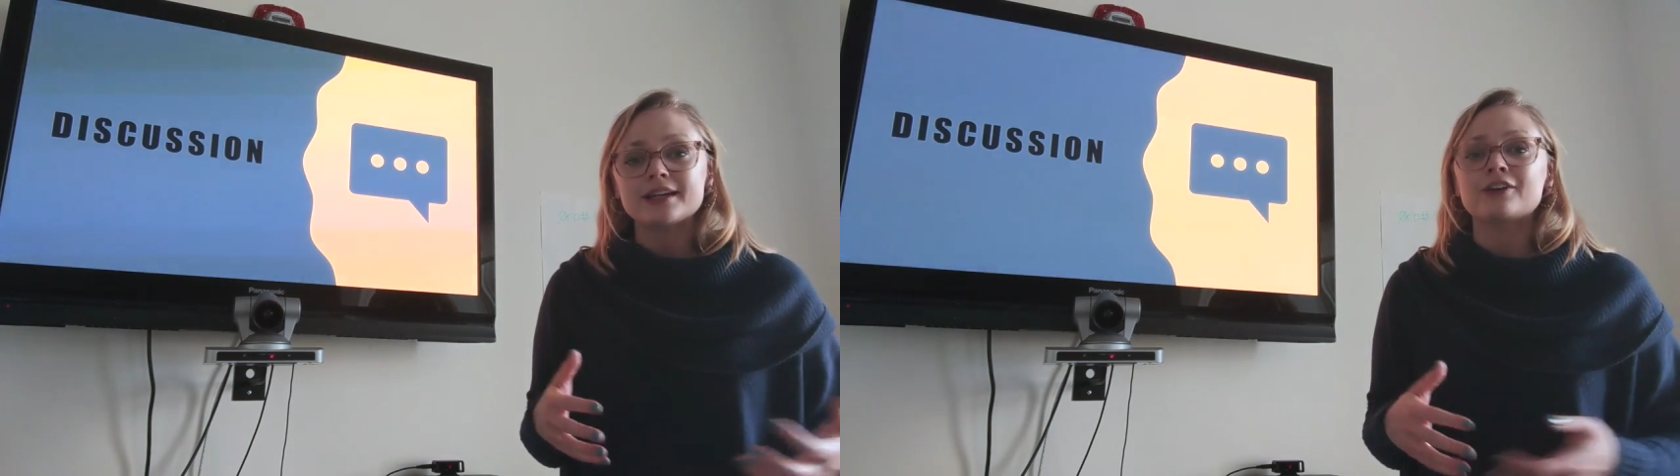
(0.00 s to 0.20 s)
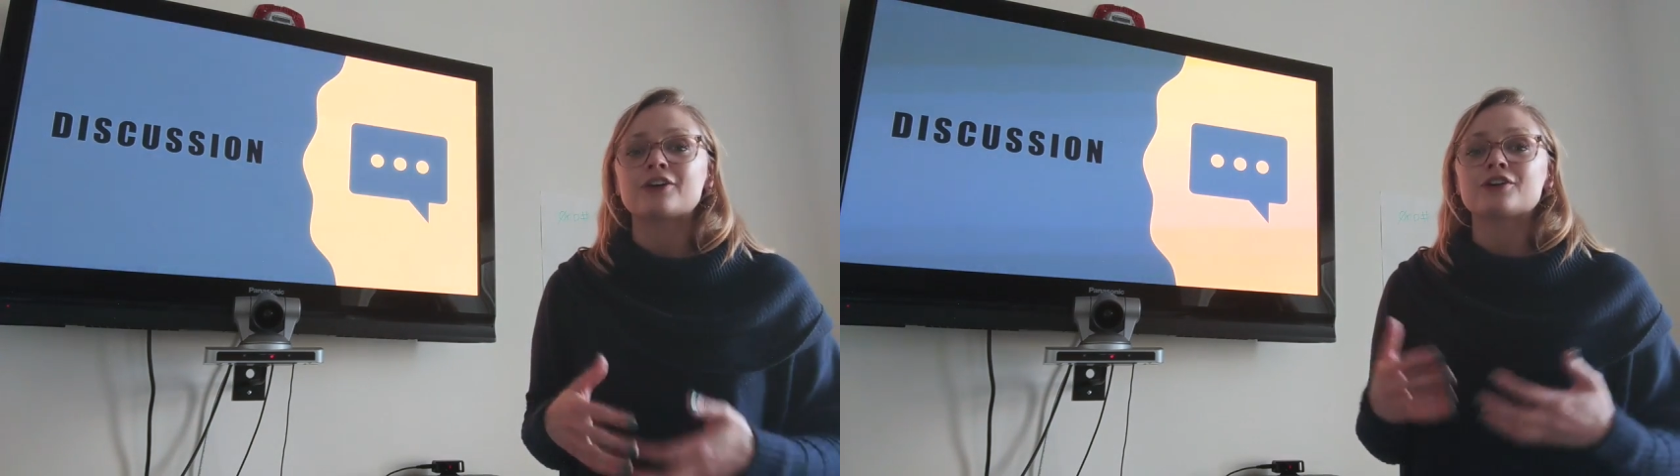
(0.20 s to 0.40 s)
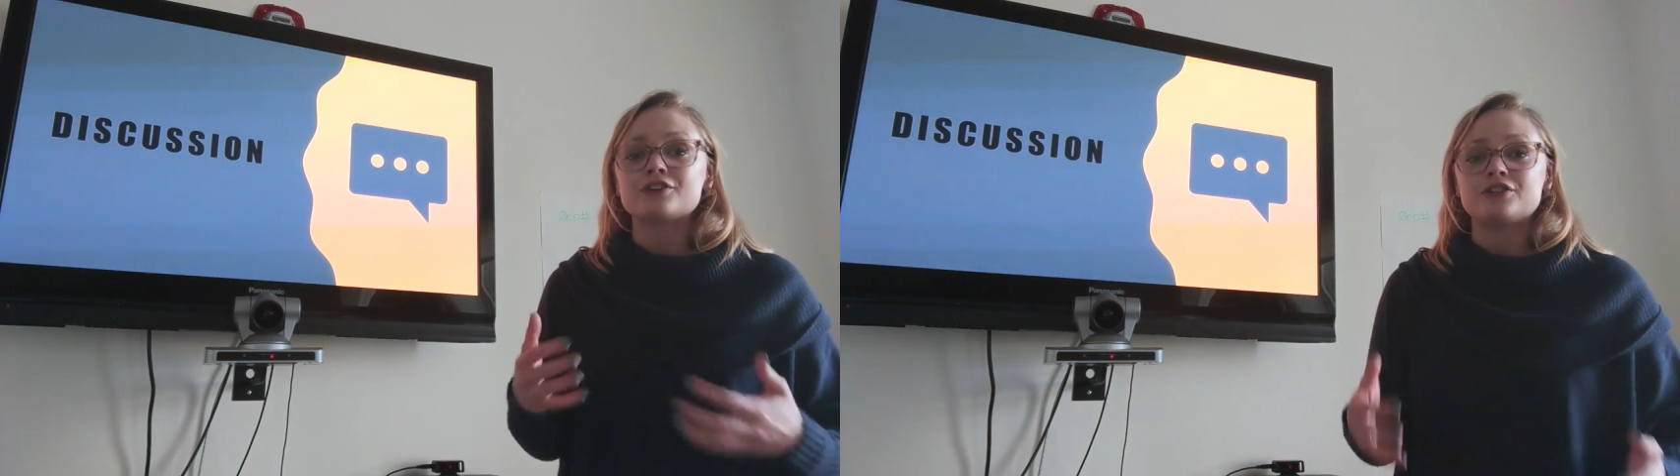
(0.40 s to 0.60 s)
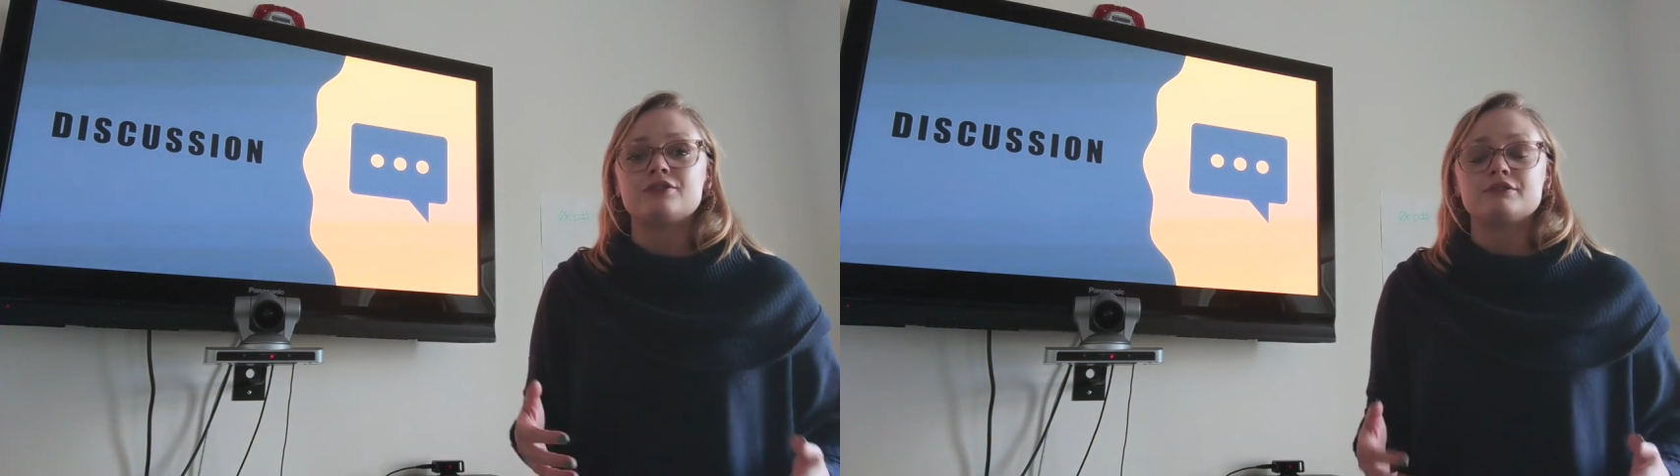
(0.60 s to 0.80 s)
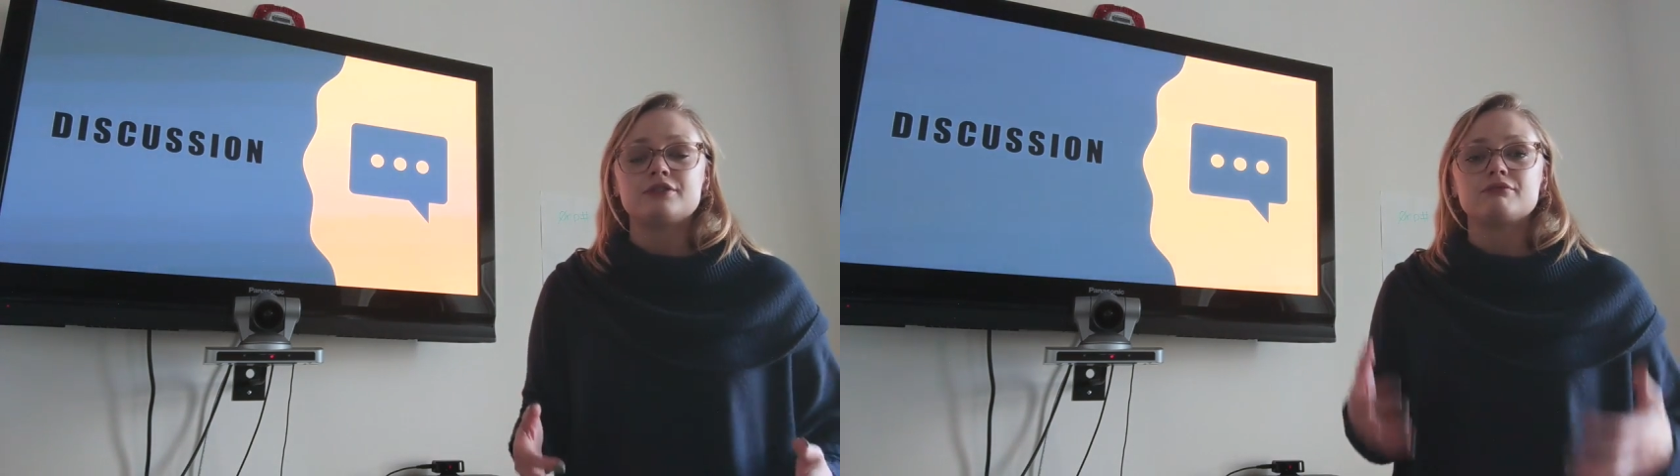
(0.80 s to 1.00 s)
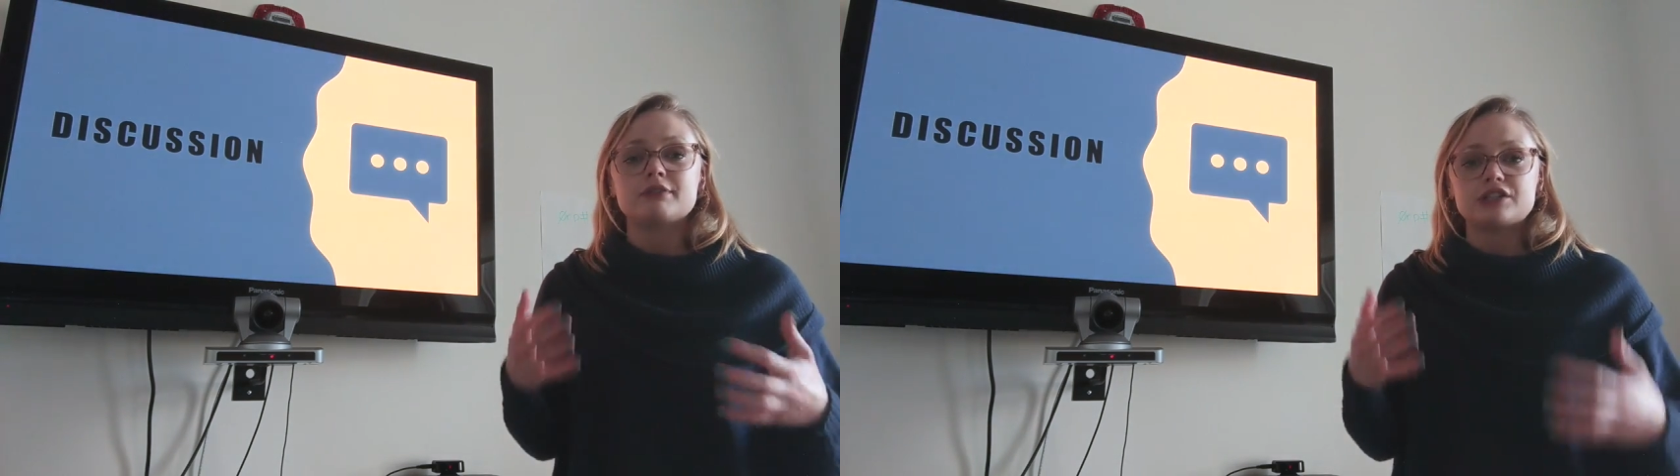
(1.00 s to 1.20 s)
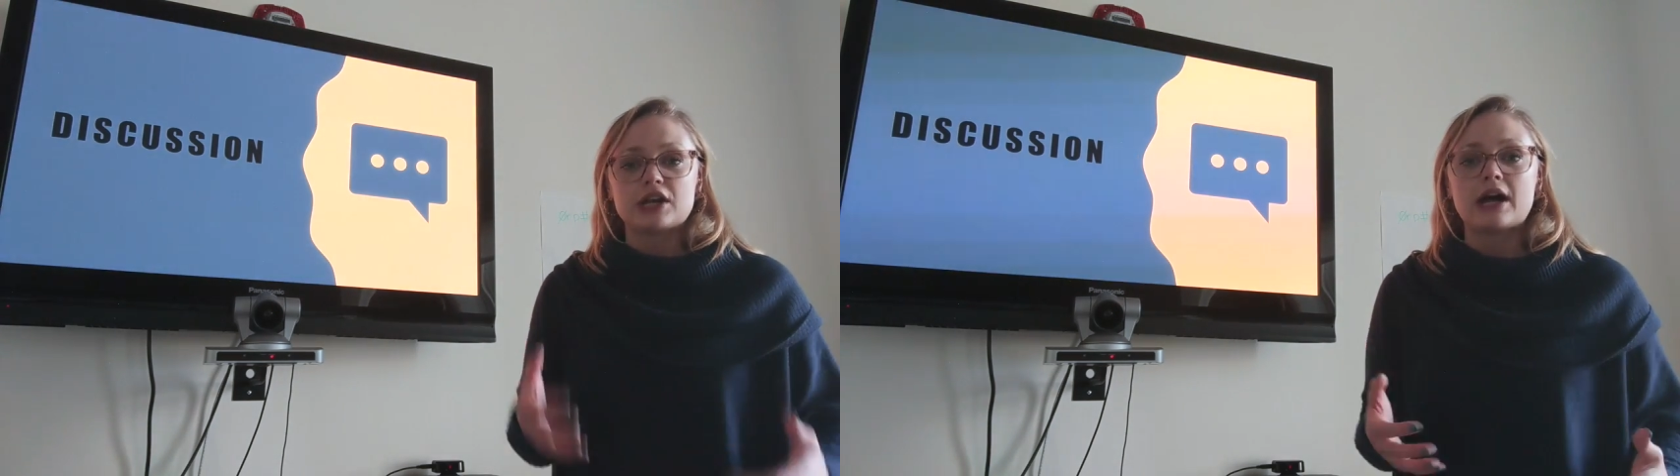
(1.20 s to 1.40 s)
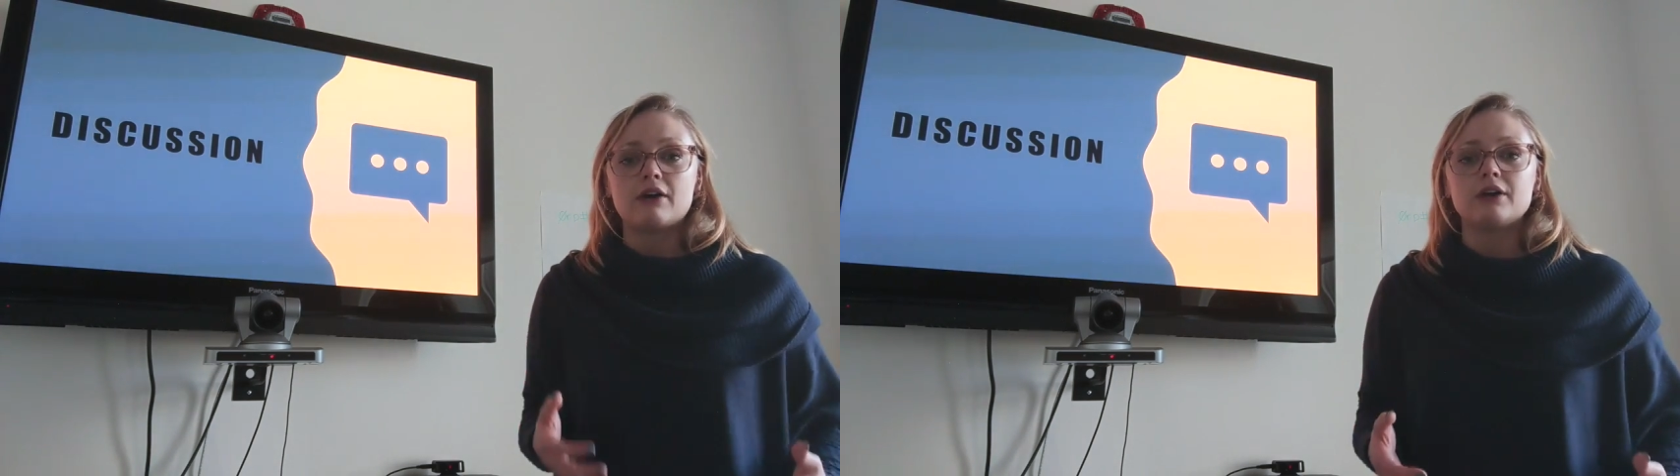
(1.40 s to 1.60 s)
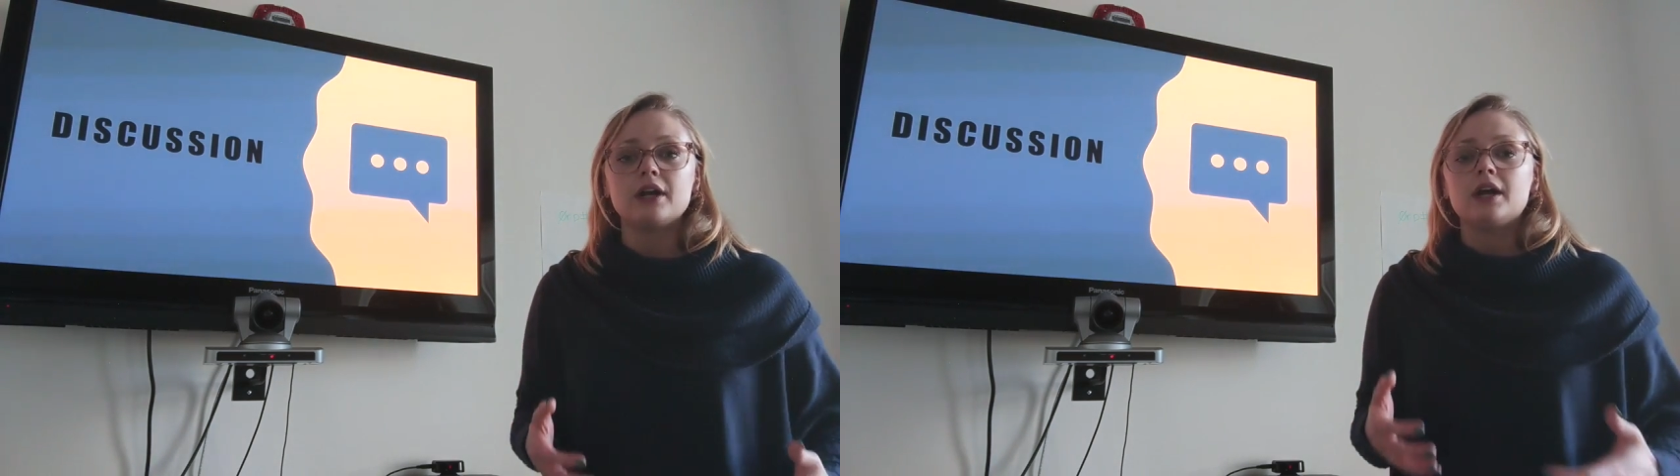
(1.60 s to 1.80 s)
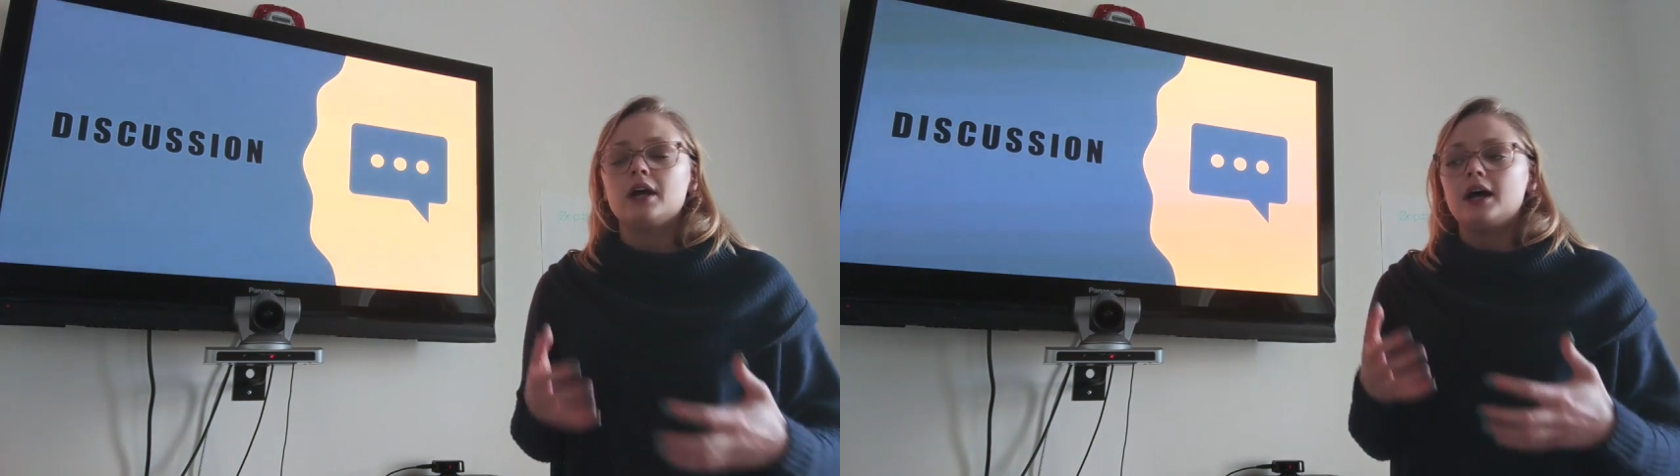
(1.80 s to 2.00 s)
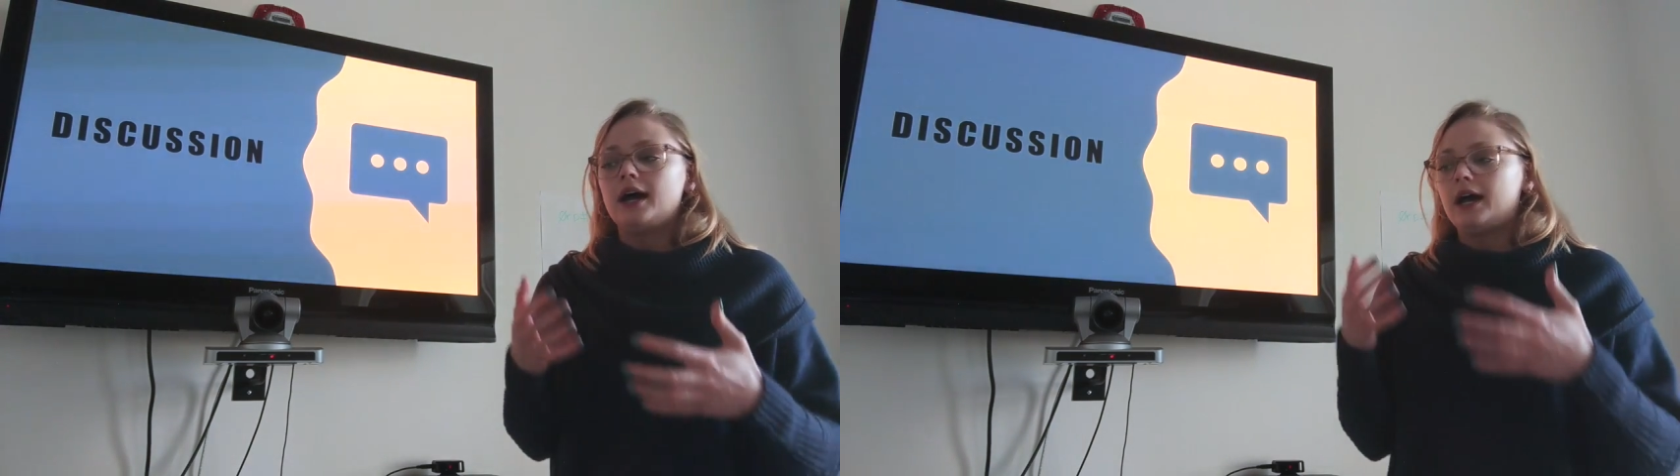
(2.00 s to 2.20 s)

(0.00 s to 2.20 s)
I encourage you to reach out